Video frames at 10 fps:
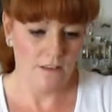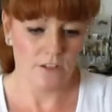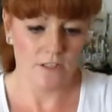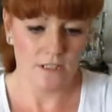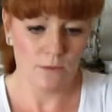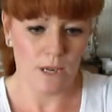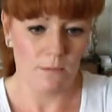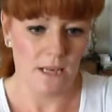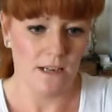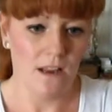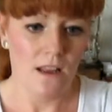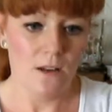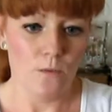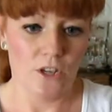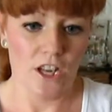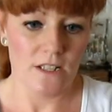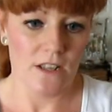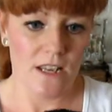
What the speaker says: You can see what I mean. When you get to the